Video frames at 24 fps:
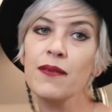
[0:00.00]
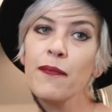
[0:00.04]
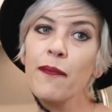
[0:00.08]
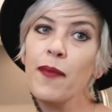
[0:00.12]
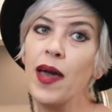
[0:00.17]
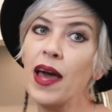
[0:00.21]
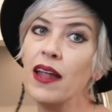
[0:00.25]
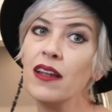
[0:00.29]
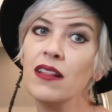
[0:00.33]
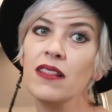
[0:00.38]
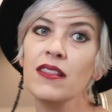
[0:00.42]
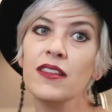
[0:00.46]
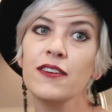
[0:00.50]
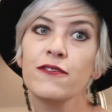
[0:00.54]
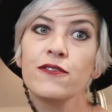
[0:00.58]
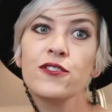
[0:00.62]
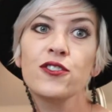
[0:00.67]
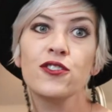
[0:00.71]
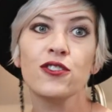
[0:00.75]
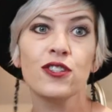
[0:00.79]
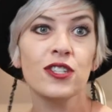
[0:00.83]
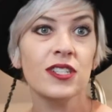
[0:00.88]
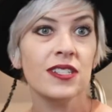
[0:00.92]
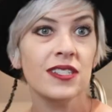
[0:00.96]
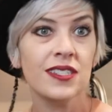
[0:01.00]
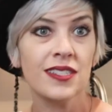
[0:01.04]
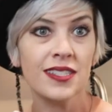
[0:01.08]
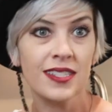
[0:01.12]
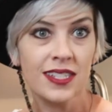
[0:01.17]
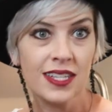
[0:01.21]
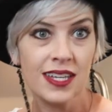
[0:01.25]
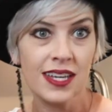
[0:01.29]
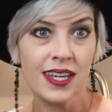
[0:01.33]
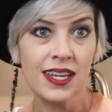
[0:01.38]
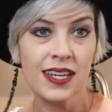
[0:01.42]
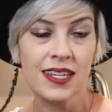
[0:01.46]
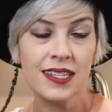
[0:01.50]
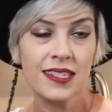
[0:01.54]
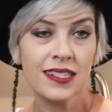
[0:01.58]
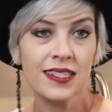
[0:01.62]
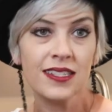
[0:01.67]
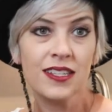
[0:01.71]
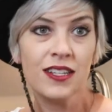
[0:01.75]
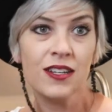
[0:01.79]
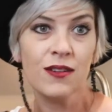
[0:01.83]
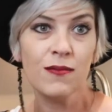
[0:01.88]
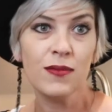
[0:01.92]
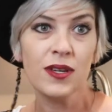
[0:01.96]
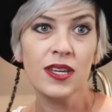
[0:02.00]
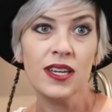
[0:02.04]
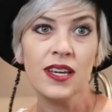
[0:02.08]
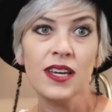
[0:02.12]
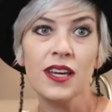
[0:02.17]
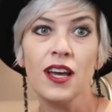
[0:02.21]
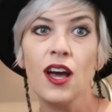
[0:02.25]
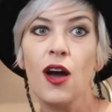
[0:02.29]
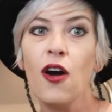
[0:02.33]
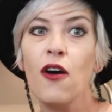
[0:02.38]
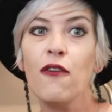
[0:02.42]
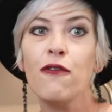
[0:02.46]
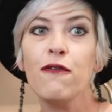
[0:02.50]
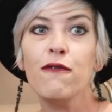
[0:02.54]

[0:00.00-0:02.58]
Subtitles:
amount of lift you're going to see is going to be